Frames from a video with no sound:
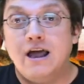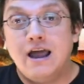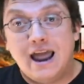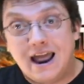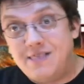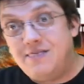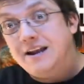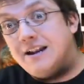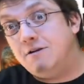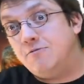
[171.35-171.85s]

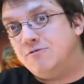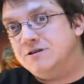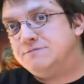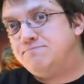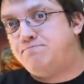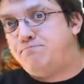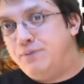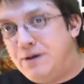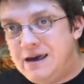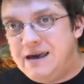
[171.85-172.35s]
And then it was
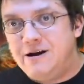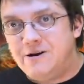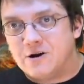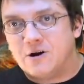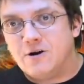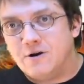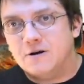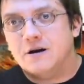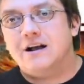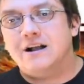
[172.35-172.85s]

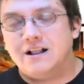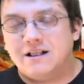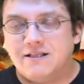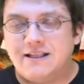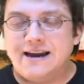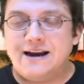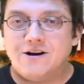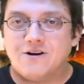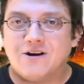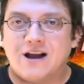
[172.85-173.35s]
bigger
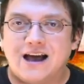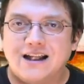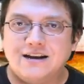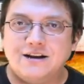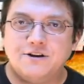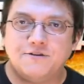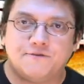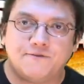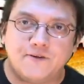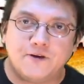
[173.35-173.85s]
later on
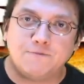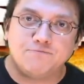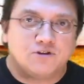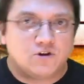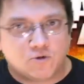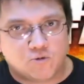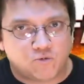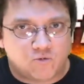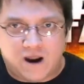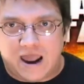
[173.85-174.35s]
in the film
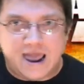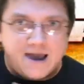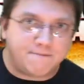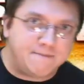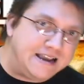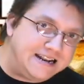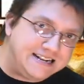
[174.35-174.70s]
to ram